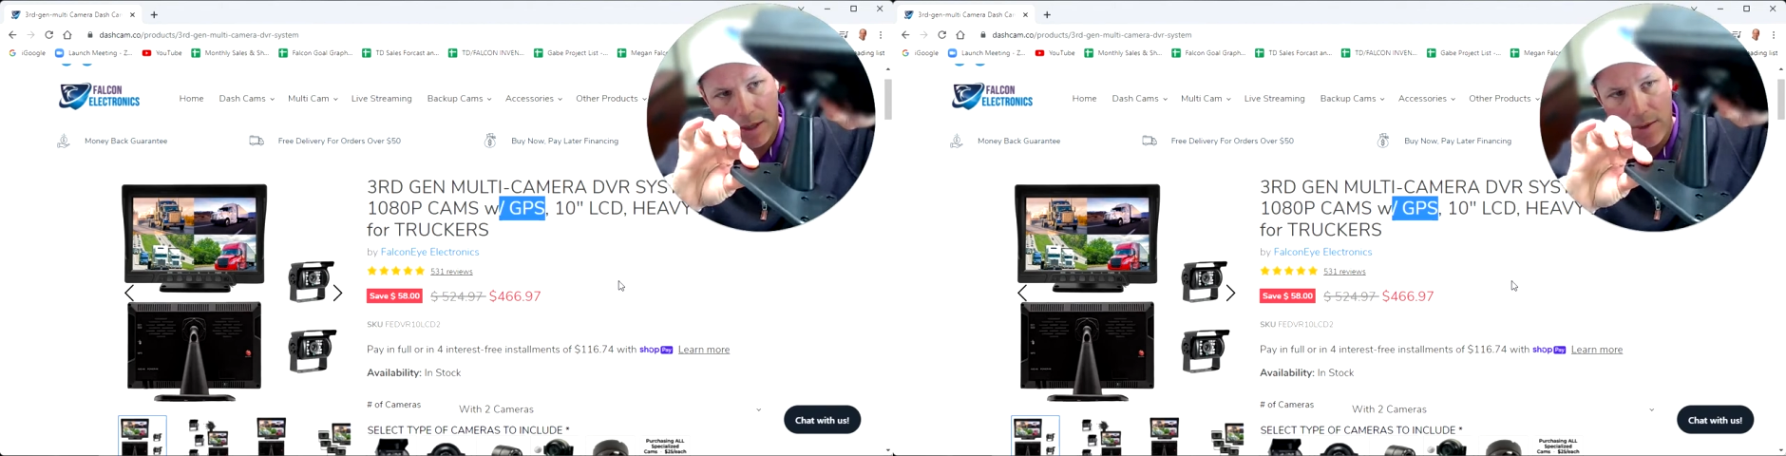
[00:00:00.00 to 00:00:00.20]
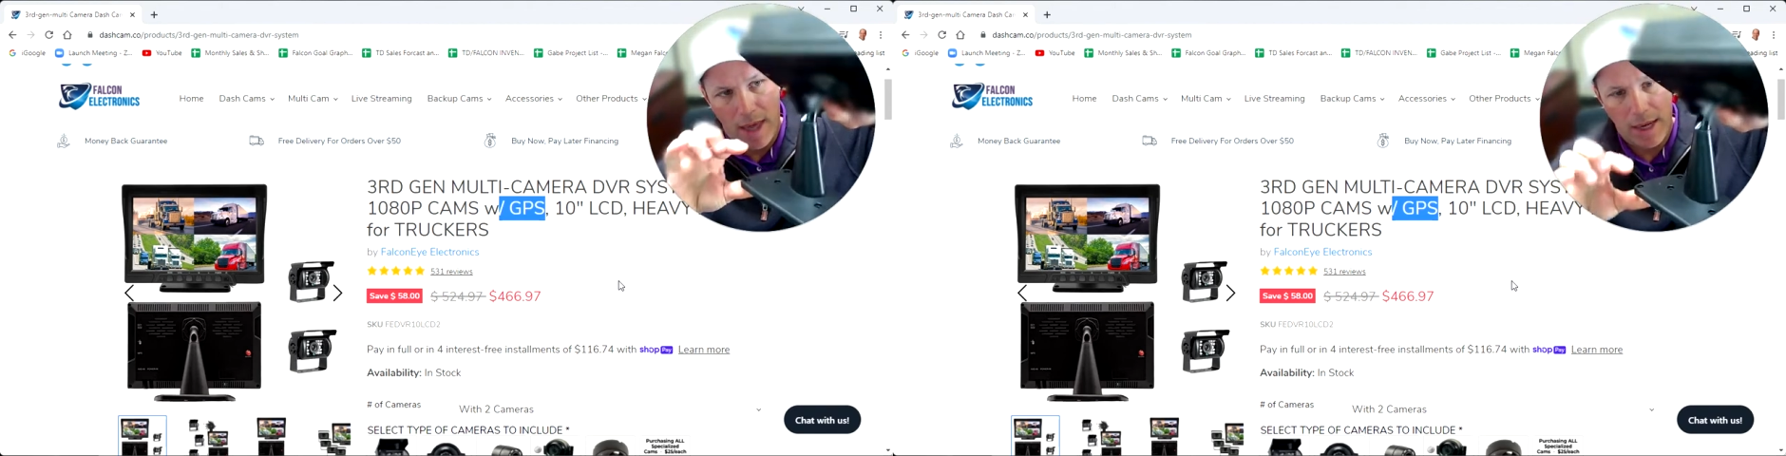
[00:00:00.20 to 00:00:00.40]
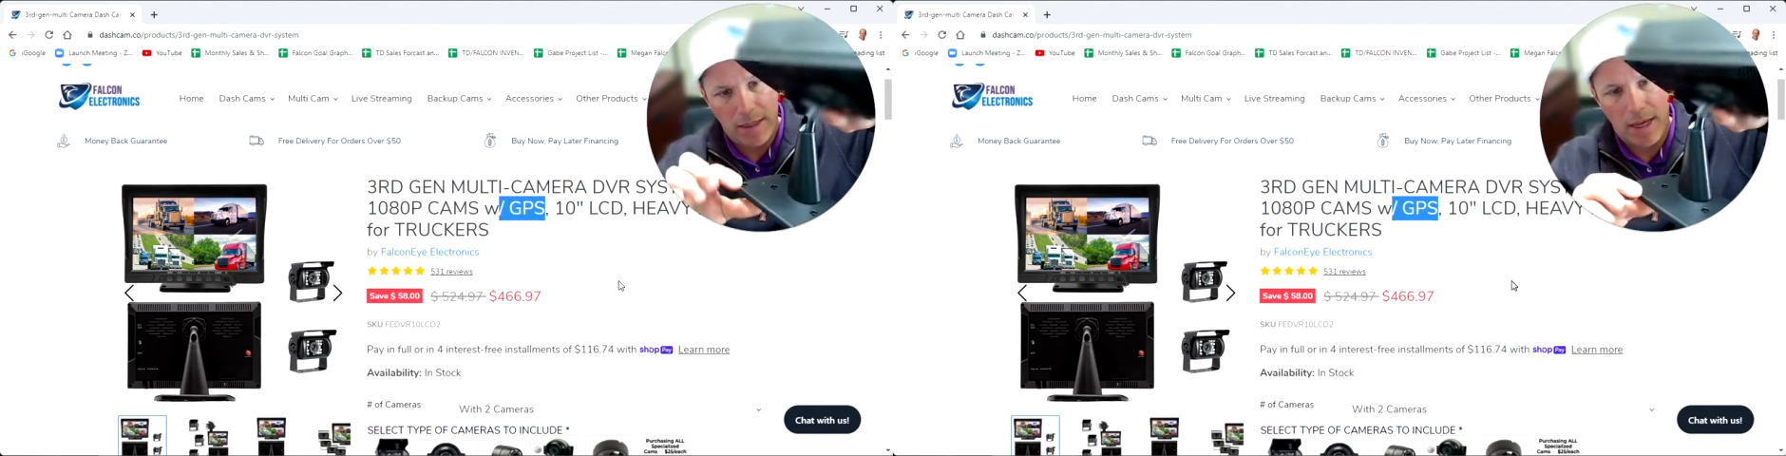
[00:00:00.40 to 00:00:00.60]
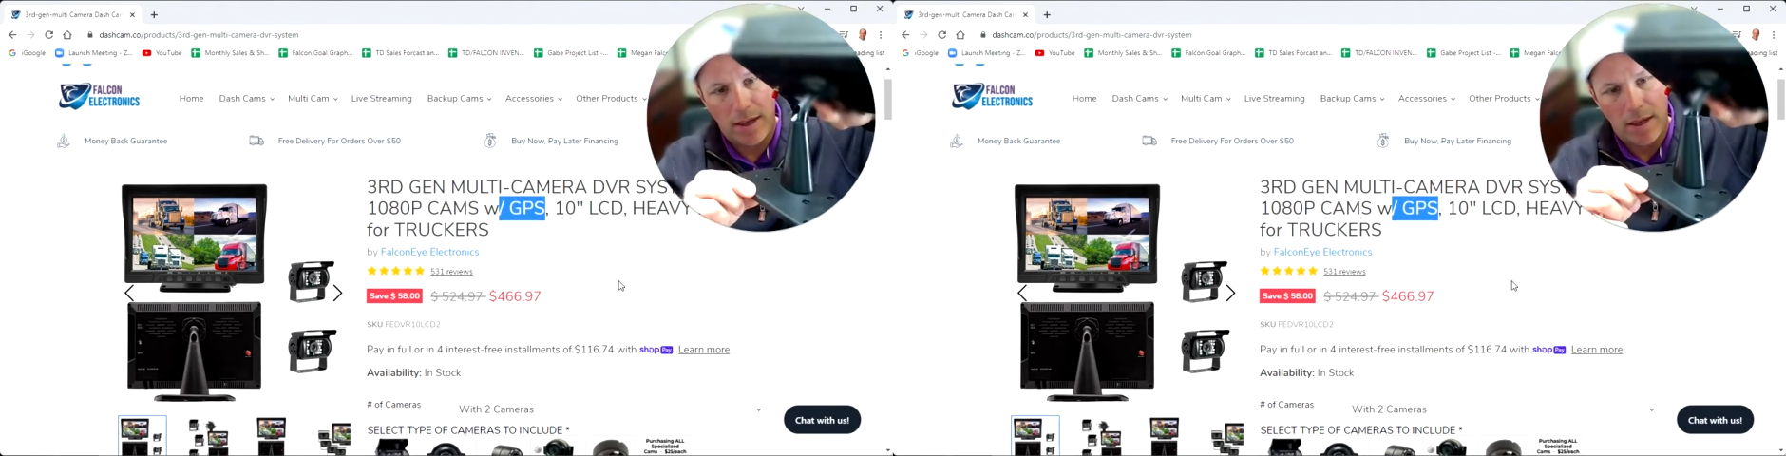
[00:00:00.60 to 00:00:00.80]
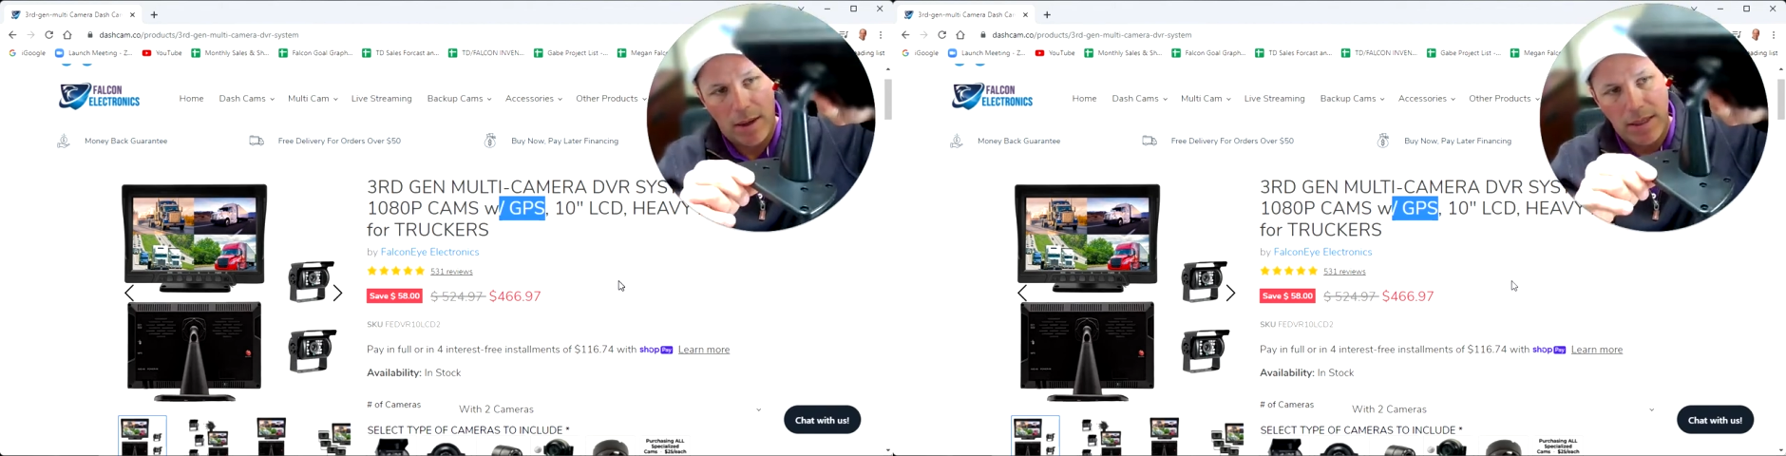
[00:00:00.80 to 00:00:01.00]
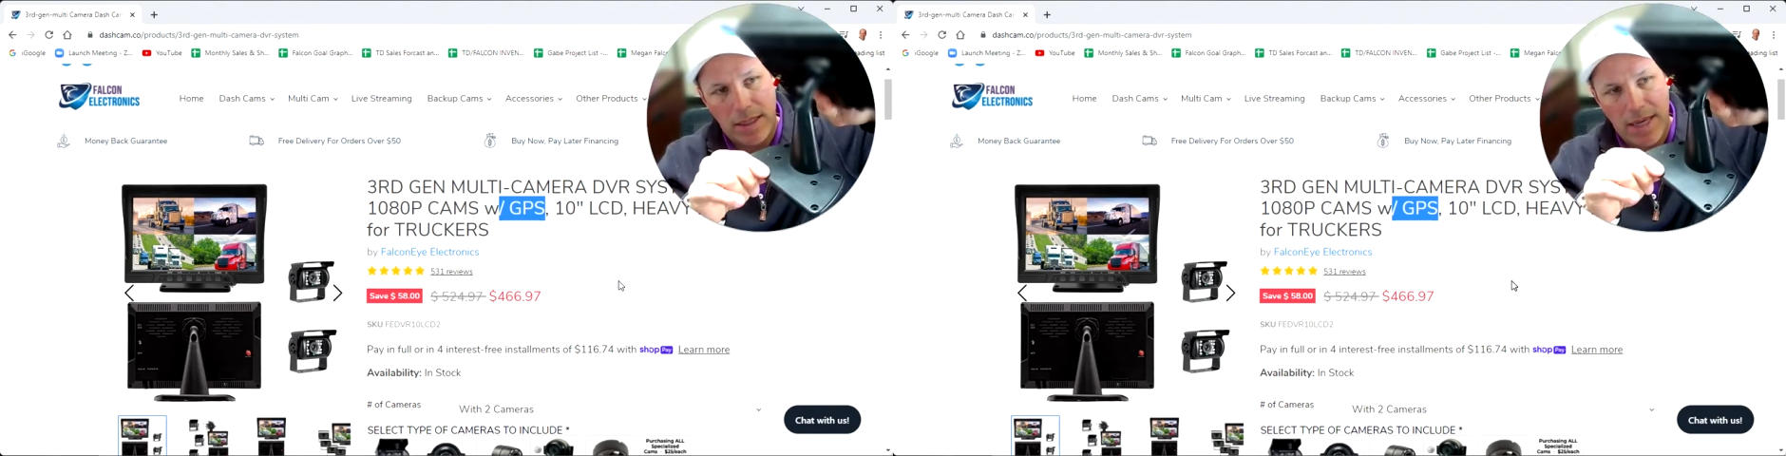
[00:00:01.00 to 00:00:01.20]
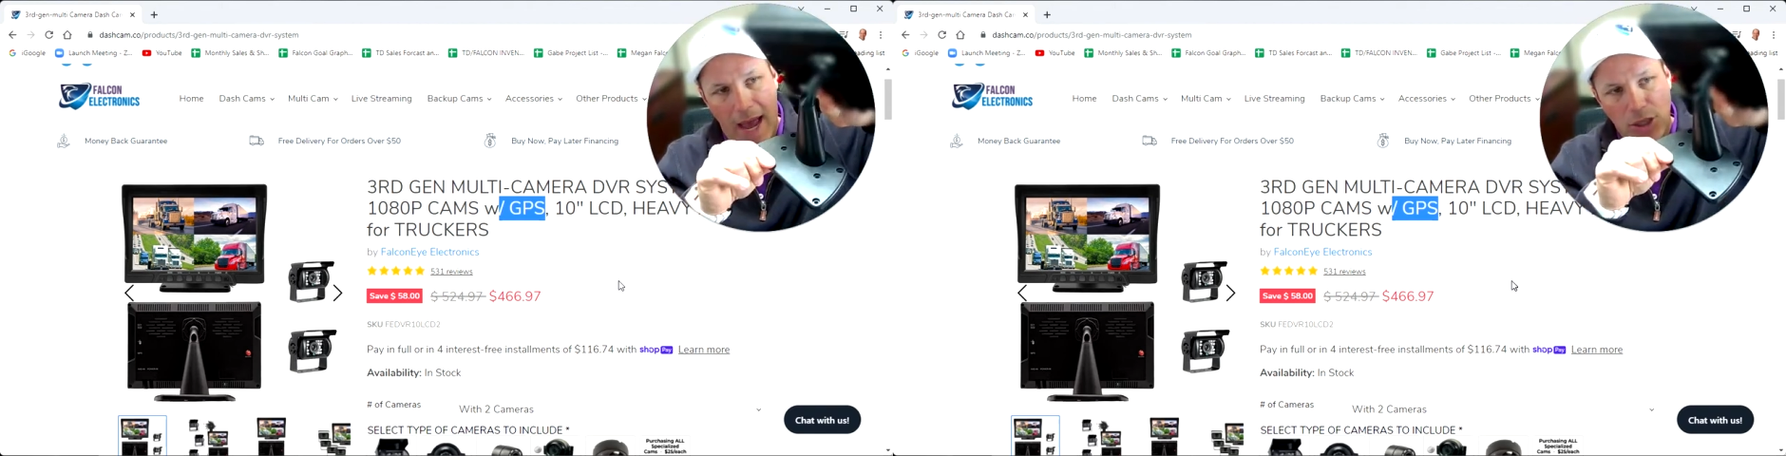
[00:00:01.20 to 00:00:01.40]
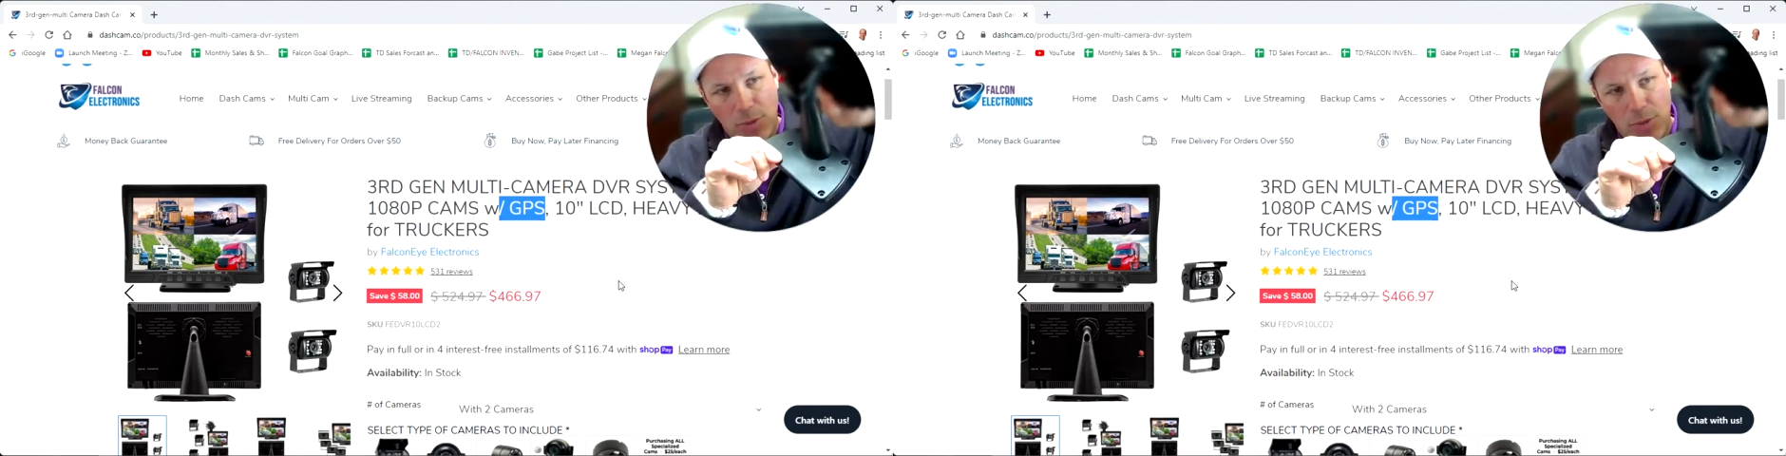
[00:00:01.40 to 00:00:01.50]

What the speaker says: That is a dash